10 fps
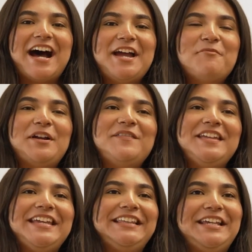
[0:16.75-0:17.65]
I am one of
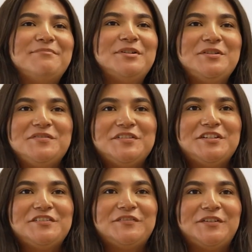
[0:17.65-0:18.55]
the lead
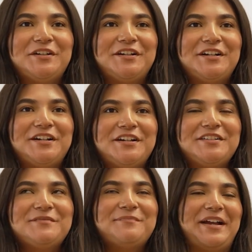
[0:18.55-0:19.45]
producers for
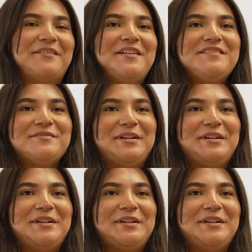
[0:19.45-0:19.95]
BECAFest